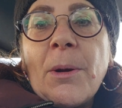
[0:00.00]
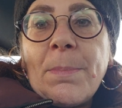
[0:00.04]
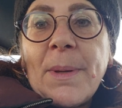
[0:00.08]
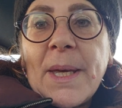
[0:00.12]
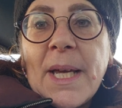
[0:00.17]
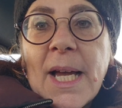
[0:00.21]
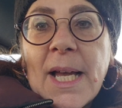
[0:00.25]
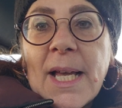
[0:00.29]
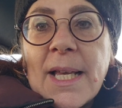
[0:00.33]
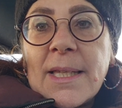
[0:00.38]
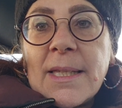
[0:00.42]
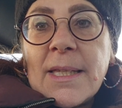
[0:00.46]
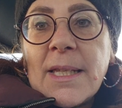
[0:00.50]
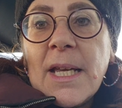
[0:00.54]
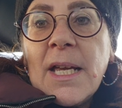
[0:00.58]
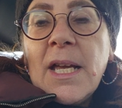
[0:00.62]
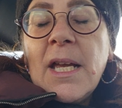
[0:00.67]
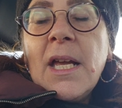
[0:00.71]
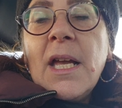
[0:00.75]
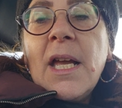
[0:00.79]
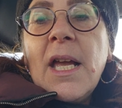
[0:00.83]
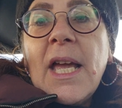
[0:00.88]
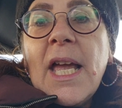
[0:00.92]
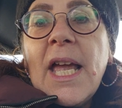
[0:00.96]
because
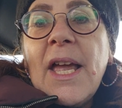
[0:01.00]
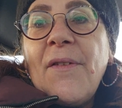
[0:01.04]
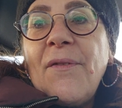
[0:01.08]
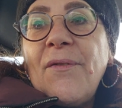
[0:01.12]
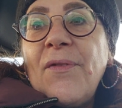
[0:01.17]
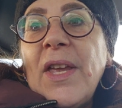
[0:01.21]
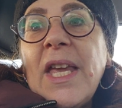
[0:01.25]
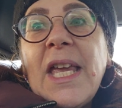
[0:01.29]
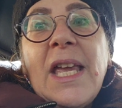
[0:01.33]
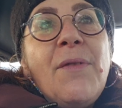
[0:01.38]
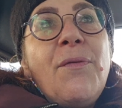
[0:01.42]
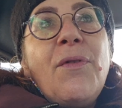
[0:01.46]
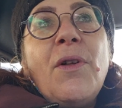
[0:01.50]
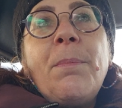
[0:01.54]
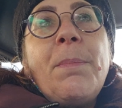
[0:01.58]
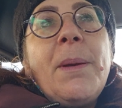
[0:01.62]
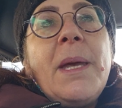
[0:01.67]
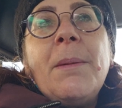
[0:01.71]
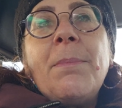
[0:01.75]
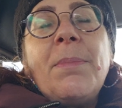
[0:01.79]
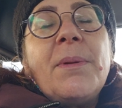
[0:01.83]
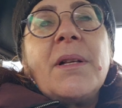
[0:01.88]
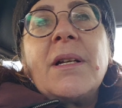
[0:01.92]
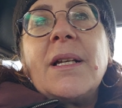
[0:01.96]
if evil
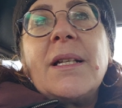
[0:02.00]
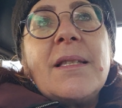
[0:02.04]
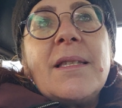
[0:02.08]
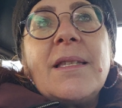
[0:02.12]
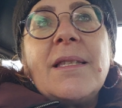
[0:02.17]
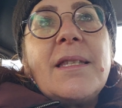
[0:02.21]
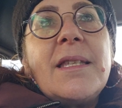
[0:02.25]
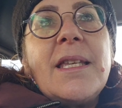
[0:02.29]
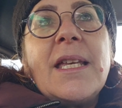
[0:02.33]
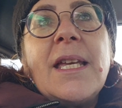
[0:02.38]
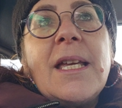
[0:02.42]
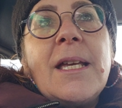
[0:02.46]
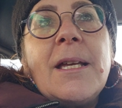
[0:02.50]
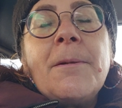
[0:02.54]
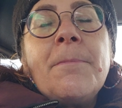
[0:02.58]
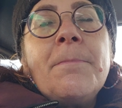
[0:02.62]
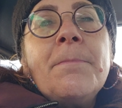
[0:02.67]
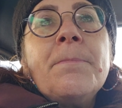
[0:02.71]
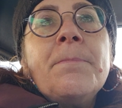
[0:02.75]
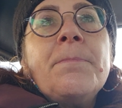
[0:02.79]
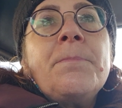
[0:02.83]
people can see